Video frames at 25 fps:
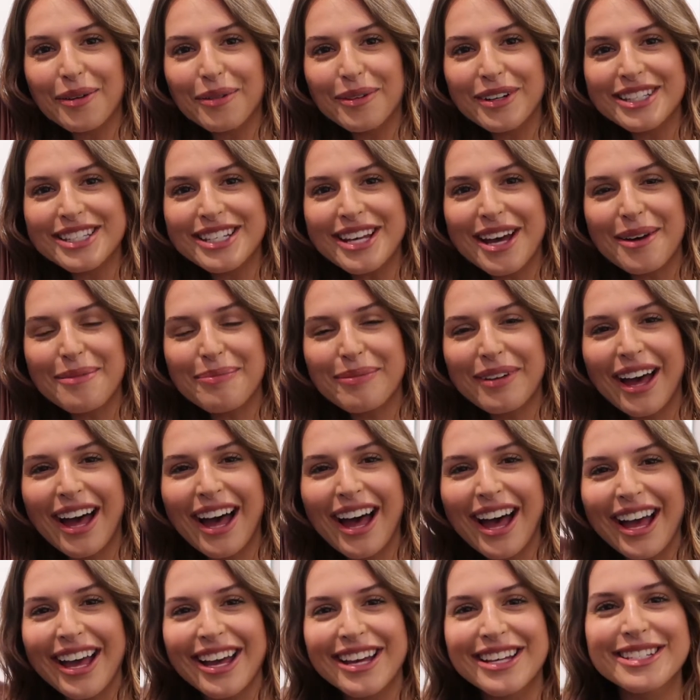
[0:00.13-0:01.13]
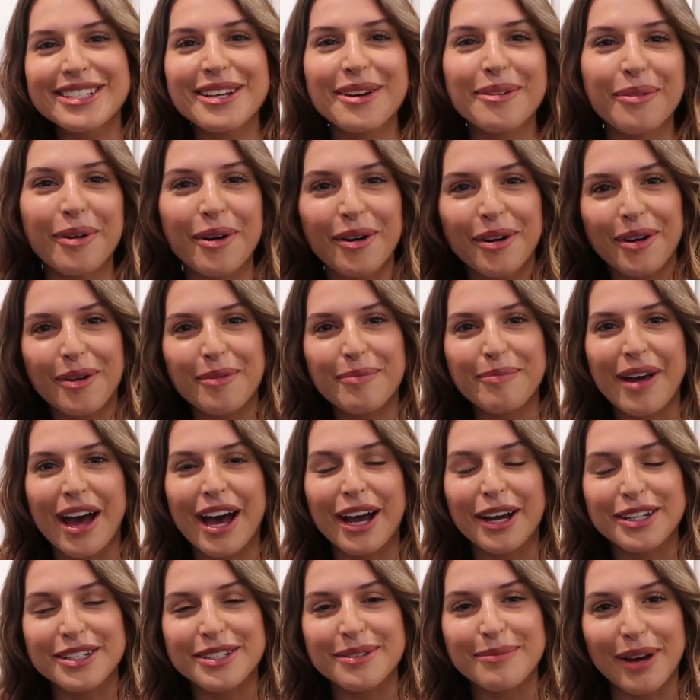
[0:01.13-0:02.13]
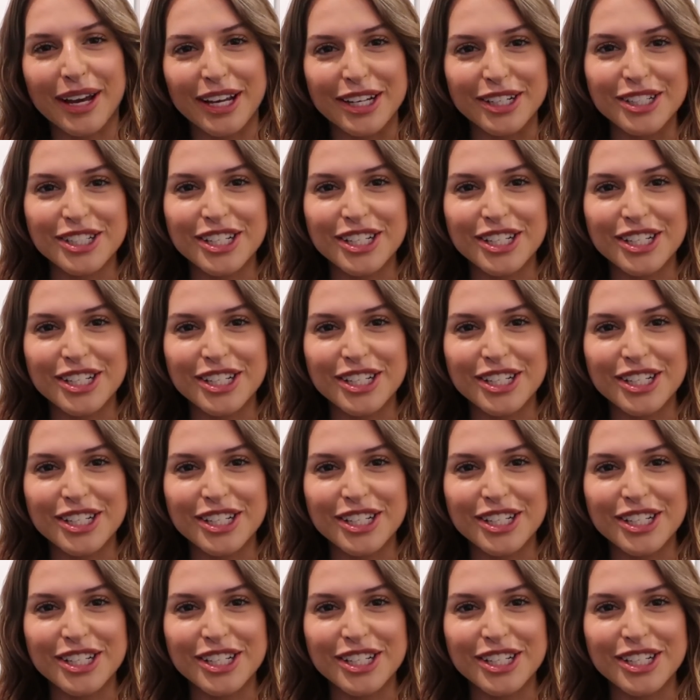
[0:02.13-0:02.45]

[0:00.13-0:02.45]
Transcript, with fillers: What's up guys? Welcome back to my